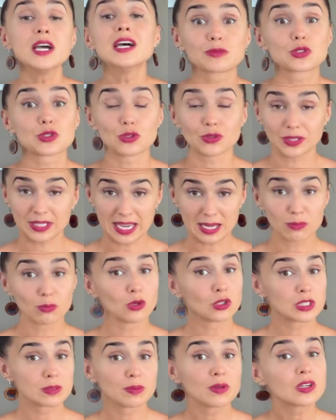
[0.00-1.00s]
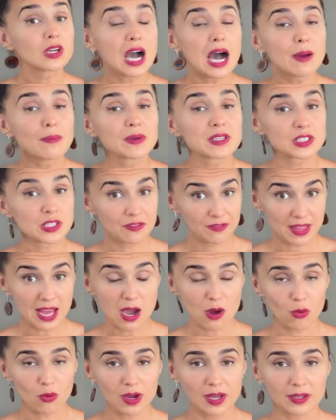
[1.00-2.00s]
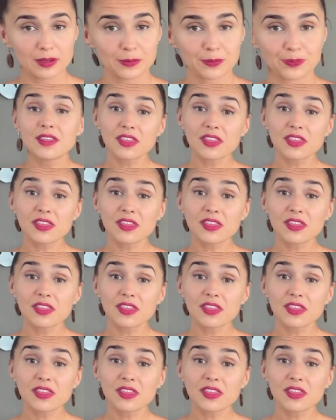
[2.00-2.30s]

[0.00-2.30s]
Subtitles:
so get multiple copies of that one.